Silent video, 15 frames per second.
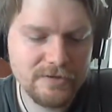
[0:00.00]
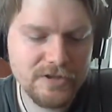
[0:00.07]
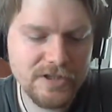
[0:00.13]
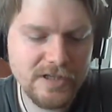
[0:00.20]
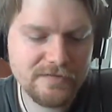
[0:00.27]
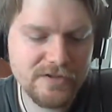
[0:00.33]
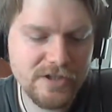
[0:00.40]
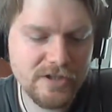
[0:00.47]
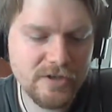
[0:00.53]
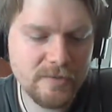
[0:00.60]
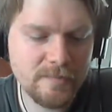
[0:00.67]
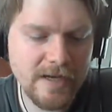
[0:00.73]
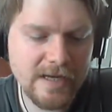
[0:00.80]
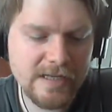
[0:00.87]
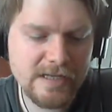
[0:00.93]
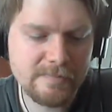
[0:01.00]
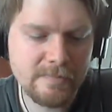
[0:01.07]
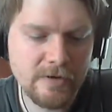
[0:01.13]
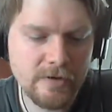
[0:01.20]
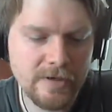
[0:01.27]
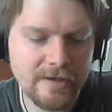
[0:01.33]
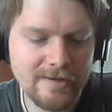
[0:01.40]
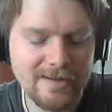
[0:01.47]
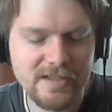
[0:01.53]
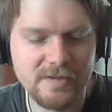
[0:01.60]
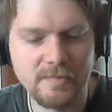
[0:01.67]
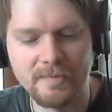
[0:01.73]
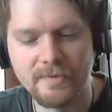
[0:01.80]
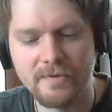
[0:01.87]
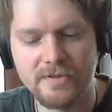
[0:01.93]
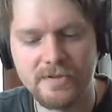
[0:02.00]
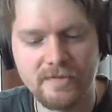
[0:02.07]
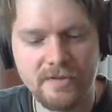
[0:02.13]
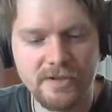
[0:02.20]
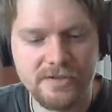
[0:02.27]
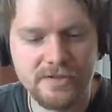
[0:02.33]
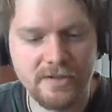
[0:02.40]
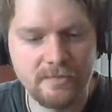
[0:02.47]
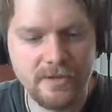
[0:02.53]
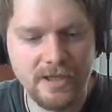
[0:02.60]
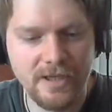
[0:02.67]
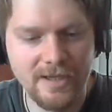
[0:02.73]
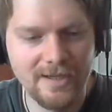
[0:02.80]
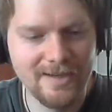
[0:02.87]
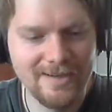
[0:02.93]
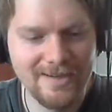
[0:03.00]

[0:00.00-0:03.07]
Chips, you could better your mind. That's probably what this video is going to be.